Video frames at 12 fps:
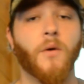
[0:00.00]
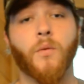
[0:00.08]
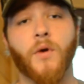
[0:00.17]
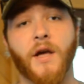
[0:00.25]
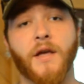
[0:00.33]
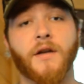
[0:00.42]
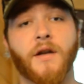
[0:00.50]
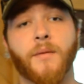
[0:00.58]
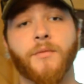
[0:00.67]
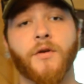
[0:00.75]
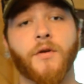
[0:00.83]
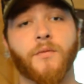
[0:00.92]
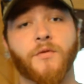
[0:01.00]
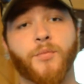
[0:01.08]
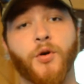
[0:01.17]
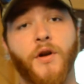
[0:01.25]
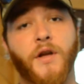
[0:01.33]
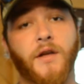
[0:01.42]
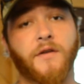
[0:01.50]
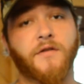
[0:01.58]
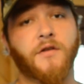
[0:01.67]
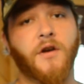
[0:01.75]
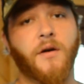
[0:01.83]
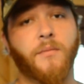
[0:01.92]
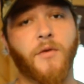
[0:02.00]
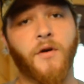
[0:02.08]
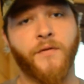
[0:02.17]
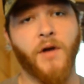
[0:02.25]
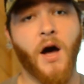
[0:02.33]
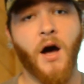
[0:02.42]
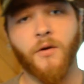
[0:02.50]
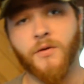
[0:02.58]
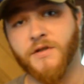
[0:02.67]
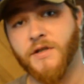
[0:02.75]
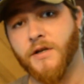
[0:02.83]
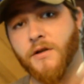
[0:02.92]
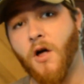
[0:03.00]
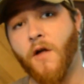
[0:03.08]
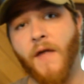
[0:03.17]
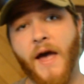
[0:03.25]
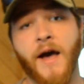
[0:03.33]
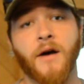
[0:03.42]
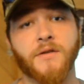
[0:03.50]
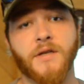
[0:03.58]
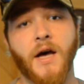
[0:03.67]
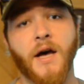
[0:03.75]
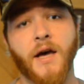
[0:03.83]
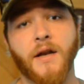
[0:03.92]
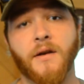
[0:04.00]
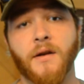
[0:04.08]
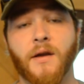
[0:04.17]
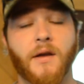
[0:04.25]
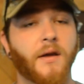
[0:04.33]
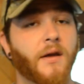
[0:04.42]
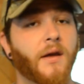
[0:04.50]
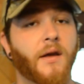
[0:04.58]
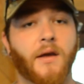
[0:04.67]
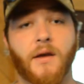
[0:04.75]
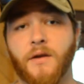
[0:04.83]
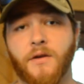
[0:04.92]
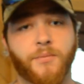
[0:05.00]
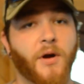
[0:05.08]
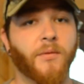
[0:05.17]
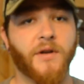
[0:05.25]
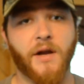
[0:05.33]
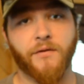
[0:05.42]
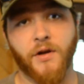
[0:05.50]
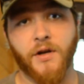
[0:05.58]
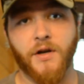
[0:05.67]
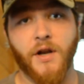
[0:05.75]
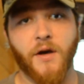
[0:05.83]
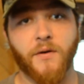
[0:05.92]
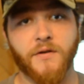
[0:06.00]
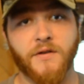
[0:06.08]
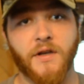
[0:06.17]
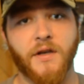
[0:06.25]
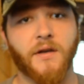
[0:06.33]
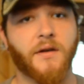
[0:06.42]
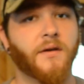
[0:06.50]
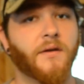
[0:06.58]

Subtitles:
What I ended up doing was putting some of the aqua seal on the outside. You're probably never going to notice it.